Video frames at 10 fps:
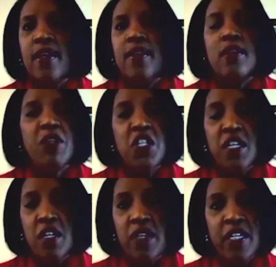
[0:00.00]
the
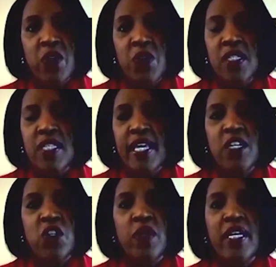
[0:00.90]
materials that
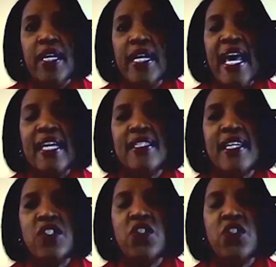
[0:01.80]
you can access.